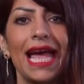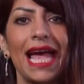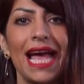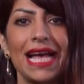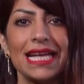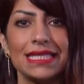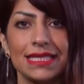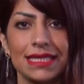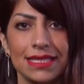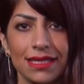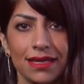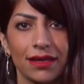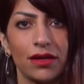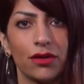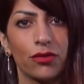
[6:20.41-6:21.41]
As
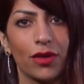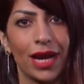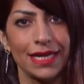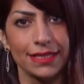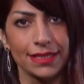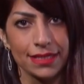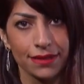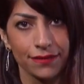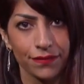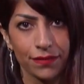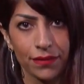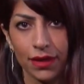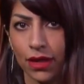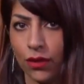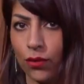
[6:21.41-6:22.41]
read.
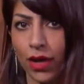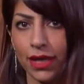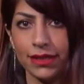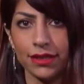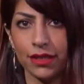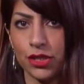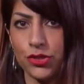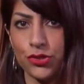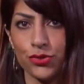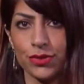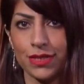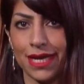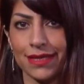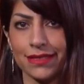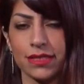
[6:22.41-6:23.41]
Why did I choose
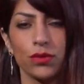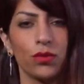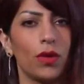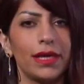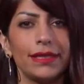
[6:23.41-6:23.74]
as? Why